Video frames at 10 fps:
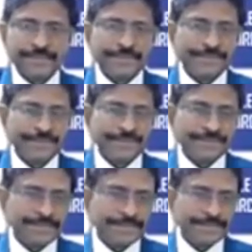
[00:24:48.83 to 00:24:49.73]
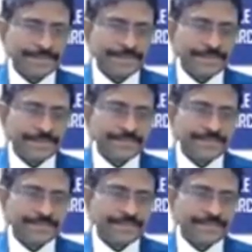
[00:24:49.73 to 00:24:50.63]

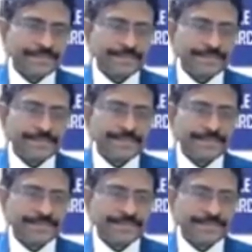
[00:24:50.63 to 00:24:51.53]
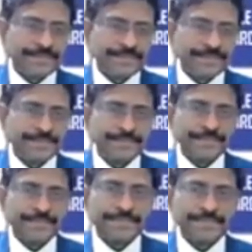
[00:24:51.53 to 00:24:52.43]

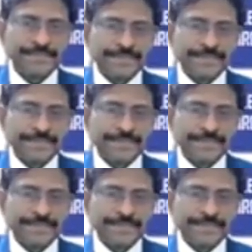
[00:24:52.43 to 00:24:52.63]
This person isn't speaking.